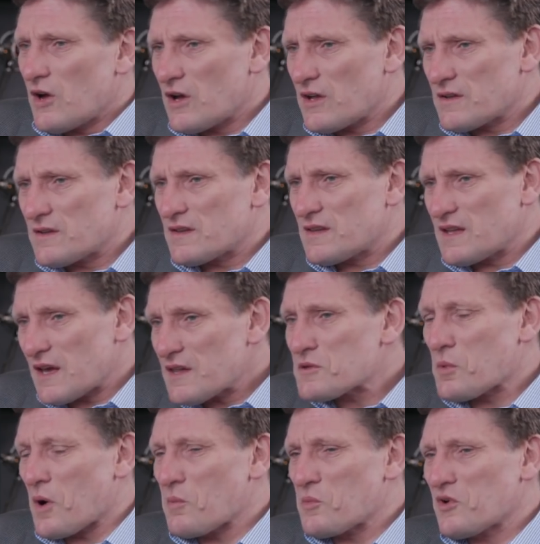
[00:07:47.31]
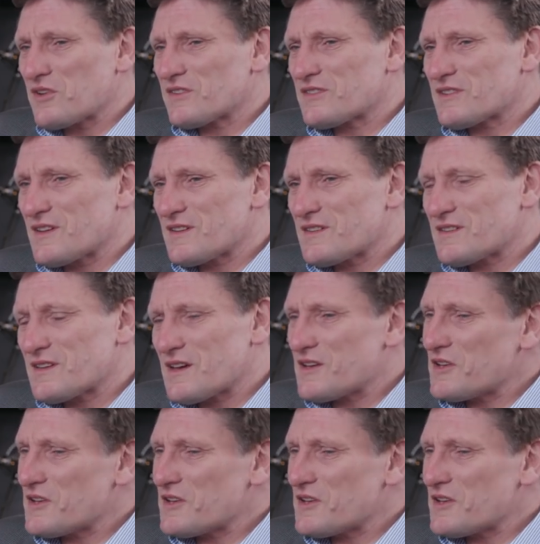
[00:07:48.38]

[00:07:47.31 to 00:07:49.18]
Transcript: and the other one was that uh,